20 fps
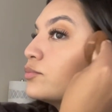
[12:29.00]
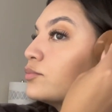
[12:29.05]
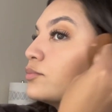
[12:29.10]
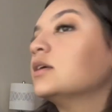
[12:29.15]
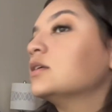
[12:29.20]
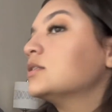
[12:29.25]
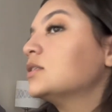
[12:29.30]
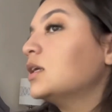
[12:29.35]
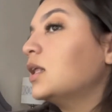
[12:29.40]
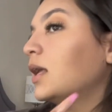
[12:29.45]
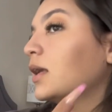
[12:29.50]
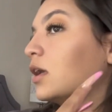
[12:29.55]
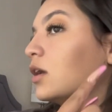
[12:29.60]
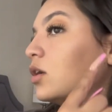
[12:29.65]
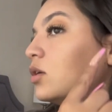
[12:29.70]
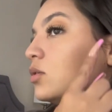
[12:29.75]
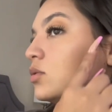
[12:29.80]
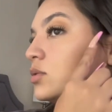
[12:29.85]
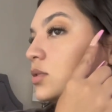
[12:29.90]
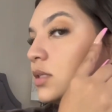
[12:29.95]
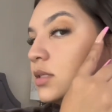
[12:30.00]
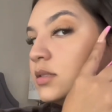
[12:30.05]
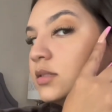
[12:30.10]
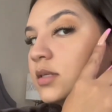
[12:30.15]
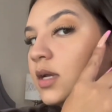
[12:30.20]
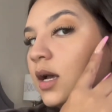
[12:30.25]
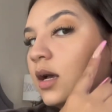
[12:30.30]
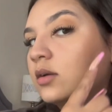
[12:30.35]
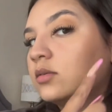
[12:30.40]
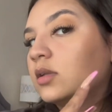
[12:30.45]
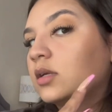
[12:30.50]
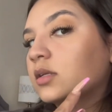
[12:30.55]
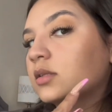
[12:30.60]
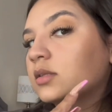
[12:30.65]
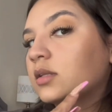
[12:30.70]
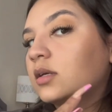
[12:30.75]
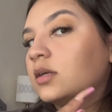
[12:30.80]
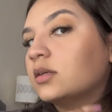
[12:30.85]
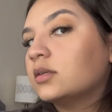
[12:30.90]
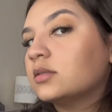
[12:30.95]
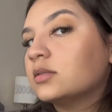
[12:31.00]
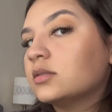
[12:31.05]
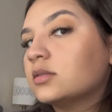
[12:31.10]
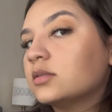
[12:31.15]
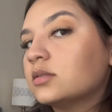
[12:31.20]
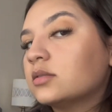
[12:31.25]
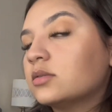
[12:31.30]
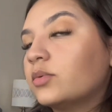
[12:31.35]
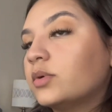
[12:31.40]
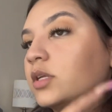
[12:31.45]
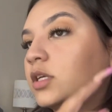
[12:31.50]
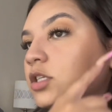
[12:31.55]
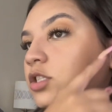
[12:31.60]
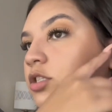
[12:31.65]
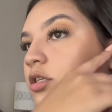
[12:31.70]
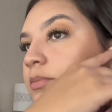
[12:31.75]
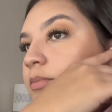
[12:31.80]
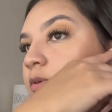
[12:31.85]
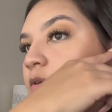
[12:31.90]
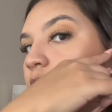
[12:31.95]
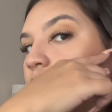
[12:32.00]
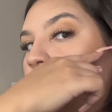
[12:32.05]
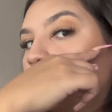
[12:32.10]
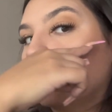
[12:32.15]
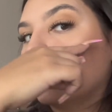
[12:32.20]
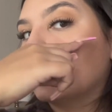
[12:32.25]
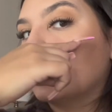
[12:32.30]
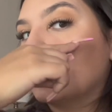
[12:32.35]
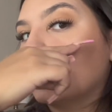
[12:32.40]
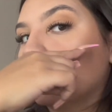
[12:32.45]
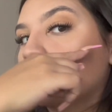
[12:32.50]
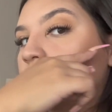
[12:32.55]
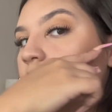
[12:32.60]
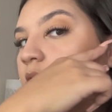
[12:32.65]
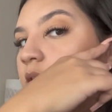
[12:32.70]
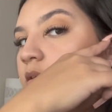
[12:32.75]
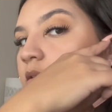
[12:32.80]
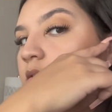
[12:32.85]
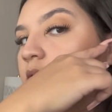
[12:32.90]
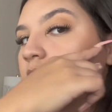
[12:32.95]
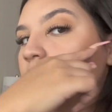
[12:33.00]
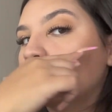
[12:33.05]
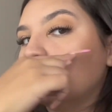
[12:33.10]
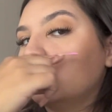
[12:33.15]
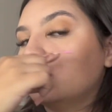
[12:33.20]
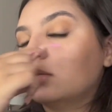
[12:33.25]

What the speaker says: See, like it goes down like this when it should be going like this, no?